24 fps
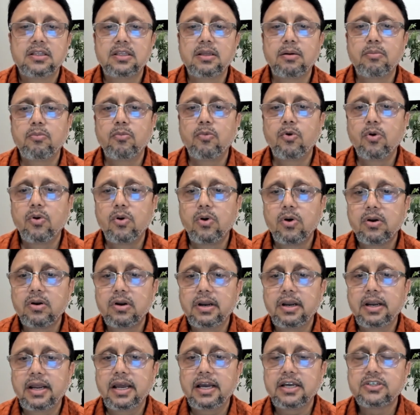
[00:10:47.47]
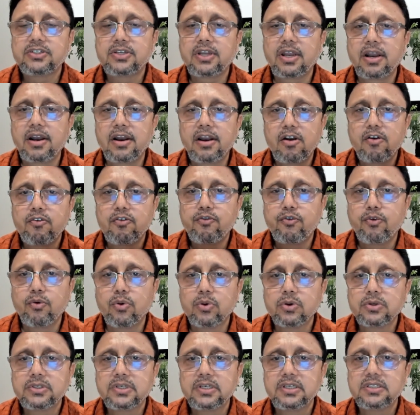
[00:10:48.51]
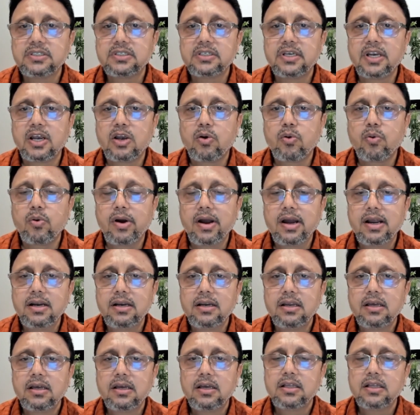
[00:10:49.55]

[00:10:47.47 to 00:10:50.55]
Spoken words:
The more external force is required,